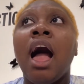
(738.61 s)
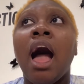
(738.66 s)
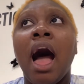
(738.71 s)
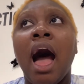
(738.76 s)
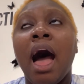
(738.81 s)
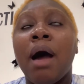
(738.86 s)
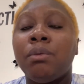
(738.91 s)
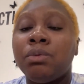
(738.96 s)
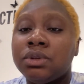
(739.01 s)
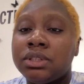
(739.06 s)

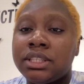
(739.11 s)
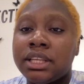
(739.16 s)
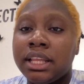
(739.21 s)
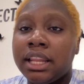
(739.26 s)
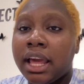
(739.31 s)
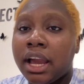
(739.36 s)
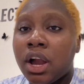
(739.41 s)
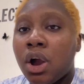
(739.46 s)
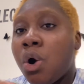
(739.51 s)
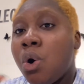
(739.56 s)
I will say
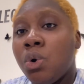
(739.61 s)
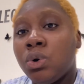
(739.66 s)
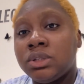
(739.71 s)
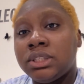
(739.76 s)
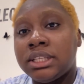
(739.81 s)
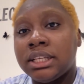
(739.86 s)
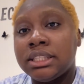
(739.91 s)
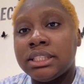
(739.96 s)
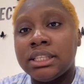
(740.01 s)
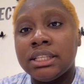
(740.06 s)
like a whole
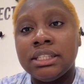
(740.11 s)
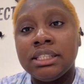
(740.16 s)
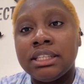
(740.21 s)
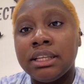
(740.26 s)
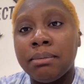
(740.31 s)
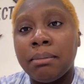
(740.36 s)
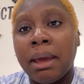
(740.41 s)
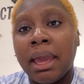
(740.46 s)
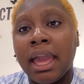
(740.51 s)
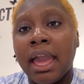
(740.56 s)
sentence
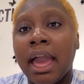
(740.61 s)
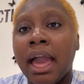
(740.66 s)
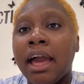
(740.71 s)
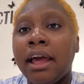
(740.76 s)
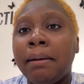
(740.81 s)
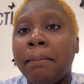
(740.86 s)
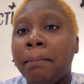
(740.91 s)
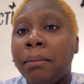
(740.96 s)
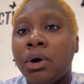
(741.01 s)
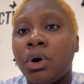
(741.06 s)
in my
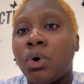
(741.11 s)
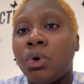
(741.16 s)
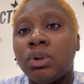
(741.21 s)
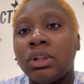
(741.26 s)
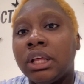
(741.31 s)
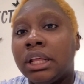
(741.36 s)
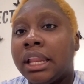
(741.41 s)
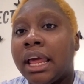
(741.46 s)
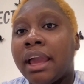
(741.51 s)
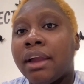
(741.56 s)
head, but
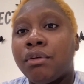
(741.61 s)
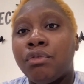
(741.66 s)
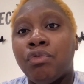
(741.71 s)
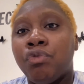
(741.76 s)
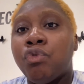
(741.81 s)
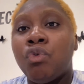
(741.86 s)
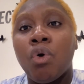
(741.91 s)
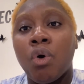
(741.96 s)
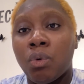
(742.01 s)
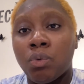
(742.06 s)
only like
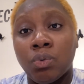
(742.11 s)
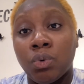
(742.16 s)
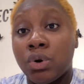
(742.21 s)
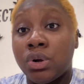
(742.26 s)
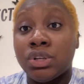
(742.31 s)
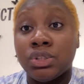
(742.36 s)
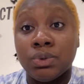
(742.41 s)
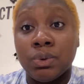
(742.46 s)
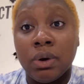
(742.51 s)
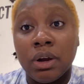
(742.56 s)
4
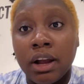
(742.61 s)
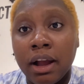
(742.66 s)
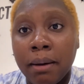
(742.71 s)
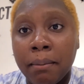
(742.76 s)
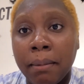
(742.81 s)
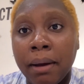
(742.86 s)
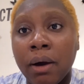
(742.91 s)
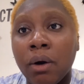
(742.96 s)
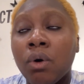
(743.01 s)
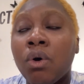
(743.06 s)
words will
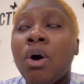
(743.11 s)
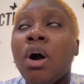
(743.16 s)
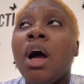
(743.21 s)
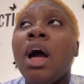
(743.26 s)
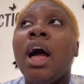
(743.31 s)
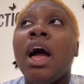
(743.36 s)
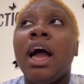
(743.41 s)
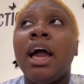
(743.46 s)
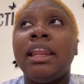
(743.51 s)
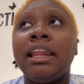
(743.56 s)
come out.
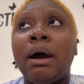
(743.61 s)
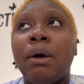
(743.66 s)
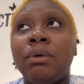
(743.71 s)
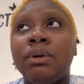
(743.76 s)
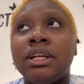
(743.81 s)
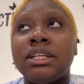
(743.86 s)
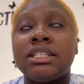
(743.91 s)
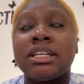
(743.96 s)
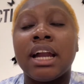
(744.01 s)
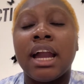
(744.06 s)
And I
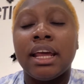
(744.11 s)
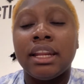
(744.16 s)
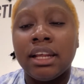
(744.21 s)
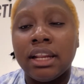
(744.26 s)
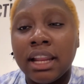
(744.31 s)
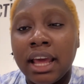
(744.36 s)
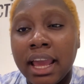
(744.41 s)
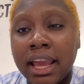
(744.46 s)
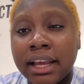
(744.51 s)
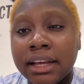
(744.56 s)
wanted to kind of
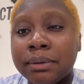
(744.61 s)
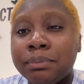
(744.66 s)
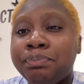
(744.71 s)
like